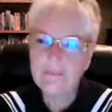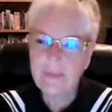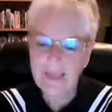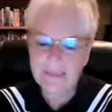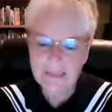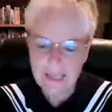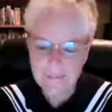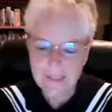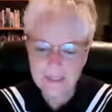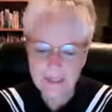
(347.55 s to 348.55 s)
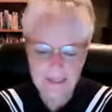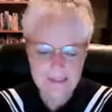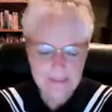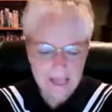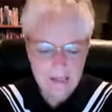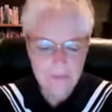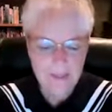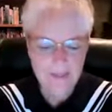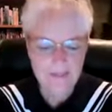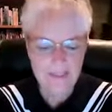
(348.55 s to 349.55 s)
pandemic
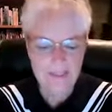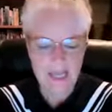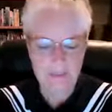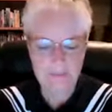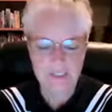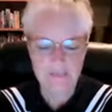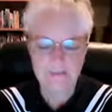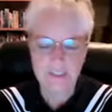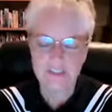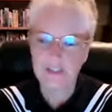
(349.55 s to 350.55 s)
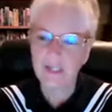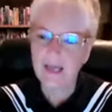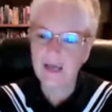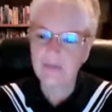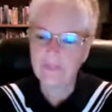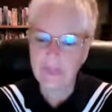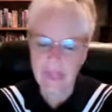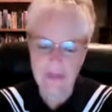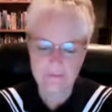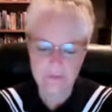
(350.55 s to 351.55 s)
accelerated the adoption of digital health
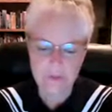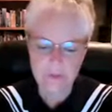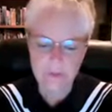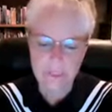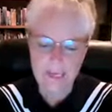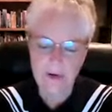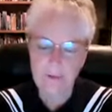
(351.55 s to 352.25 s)
and virtual care